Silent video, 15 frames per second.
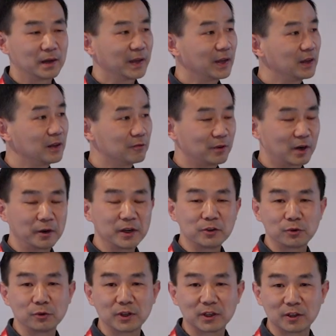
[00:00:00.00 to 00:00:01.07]
a very
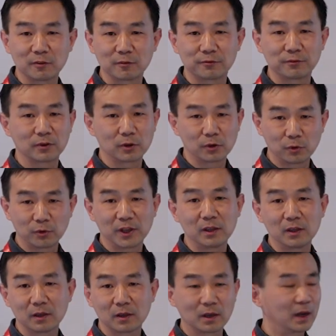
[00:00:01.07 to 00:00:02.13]
intuitive
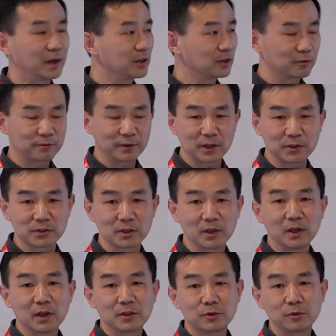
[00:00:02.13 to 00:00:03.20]
GUI interface
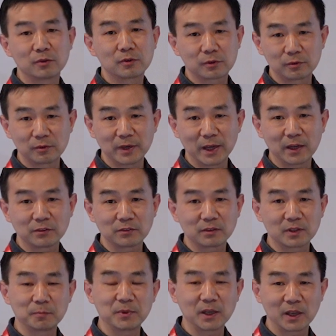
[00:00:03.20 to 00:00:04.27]
to create
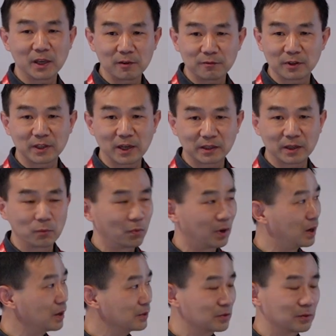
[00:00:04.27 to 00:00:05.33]
the behavior that they
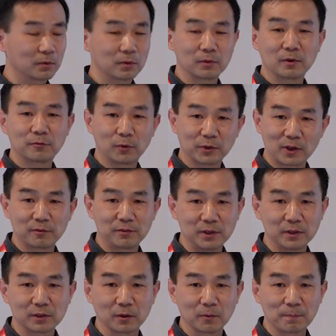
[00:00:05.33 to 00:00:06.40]
want for their
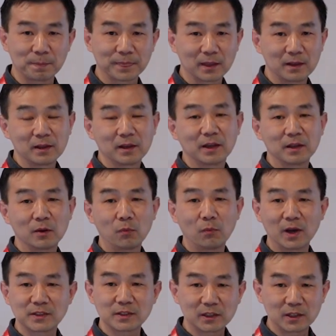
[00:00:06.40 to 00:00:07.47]
vehicle. And then
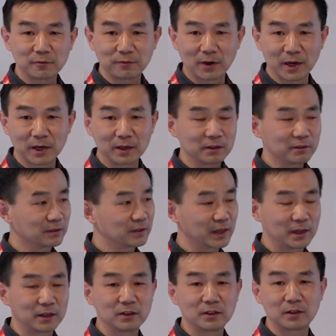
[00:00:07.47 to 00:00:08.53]
once they define it, they
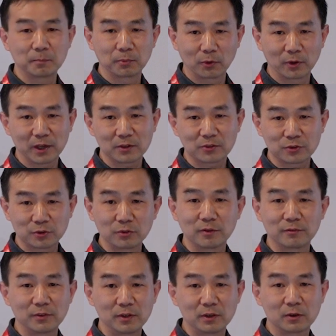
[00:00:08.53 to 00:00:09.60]
can deploy it to the
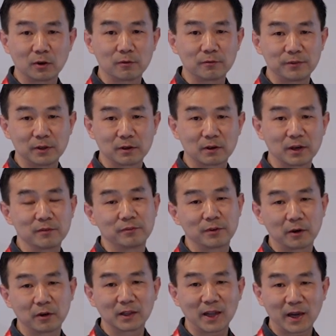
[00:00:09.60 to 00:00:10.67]
vehicle via a
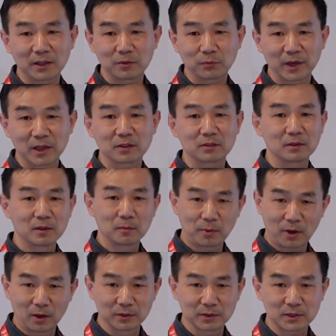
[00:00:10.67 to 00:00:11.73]
very lightweight
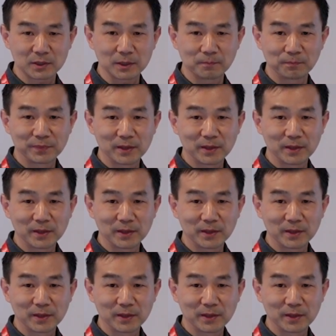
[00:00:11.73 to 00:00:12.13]
policy.